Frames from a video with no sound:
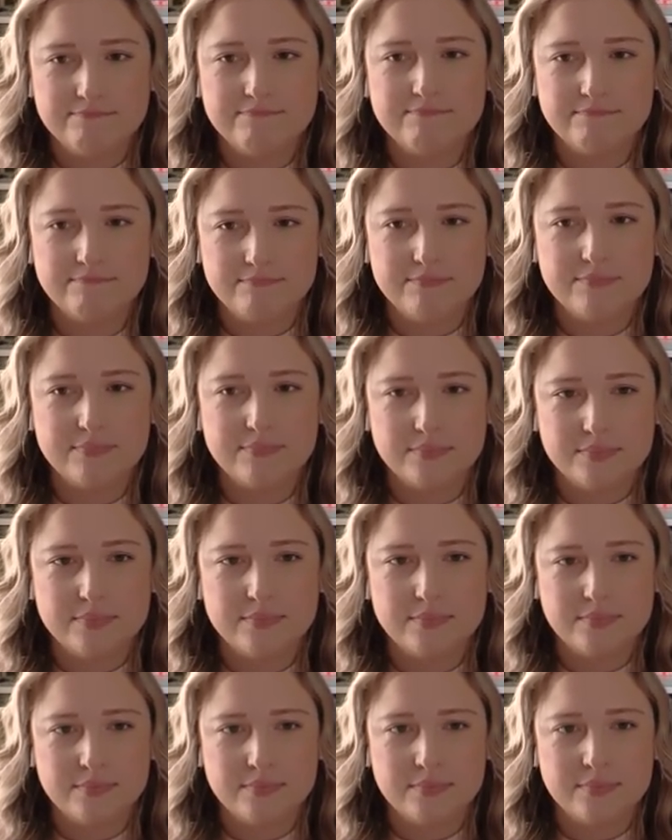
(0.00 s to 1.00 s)

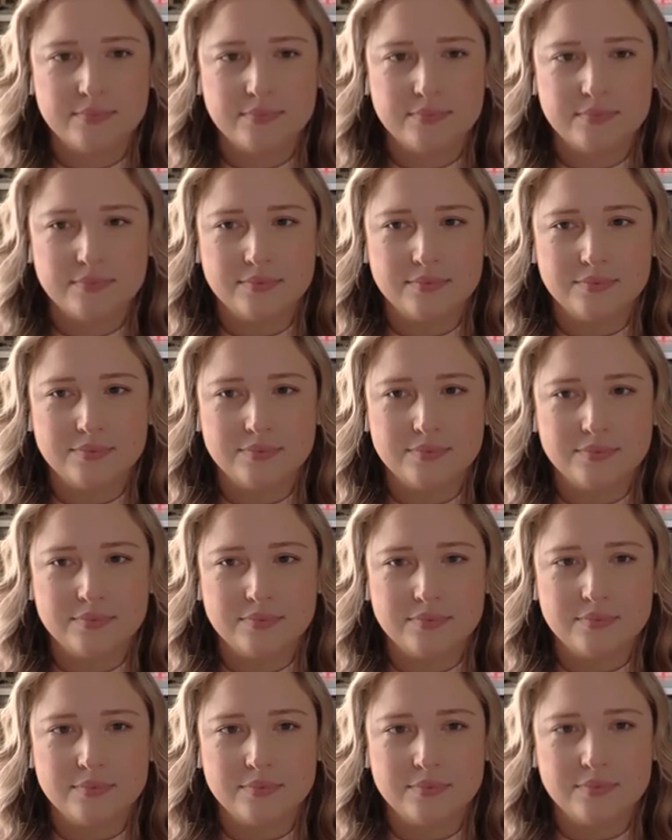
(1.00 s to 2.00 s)

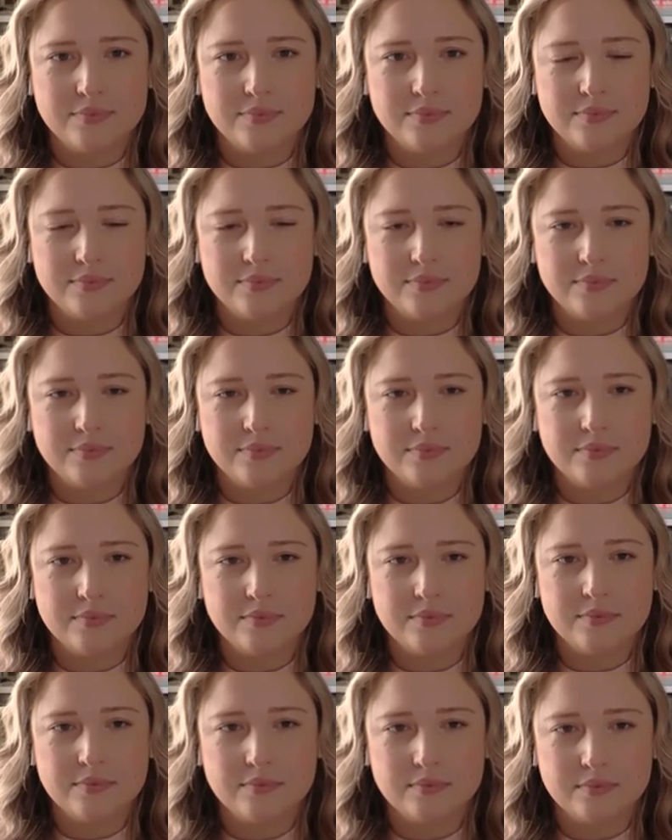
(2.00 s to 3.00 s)
(not speaking)